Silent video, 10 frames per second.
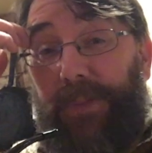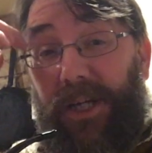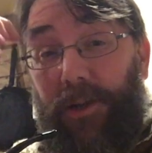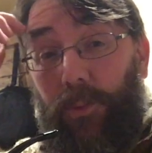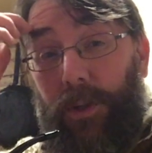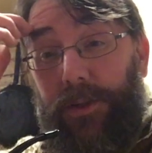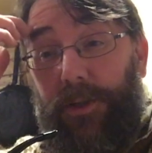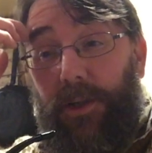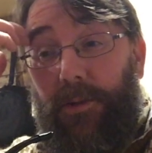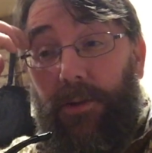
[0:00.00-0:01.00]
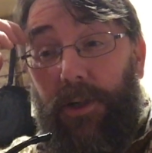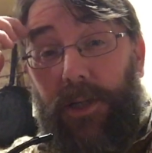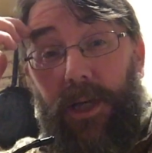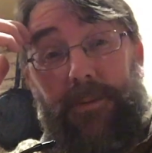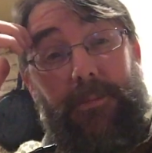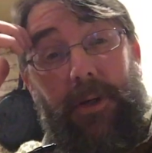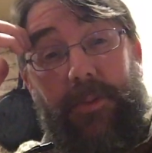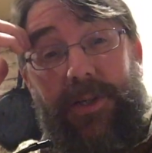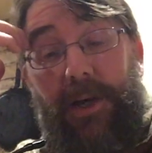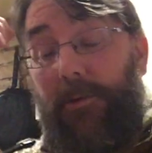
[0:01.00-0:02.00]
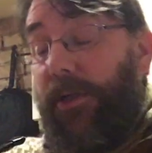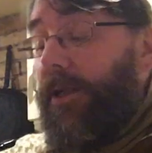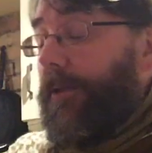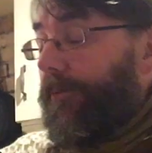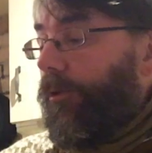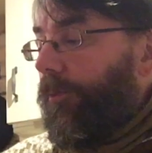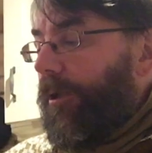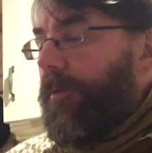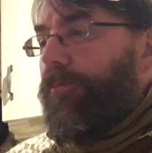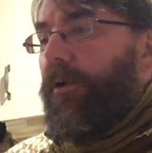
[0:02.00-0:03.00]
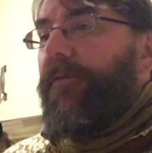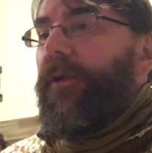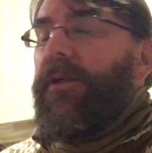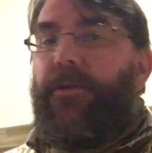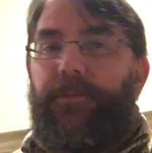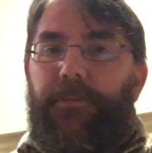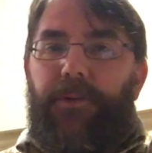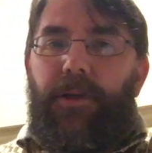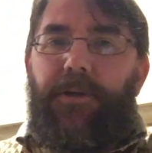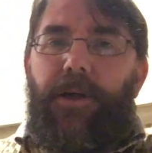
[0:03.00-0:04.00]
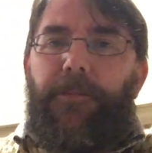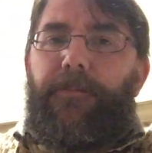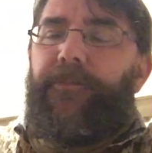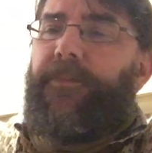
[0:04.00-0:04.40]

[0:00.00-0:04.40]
back with you again momentarily, albeit briefly, no doubt.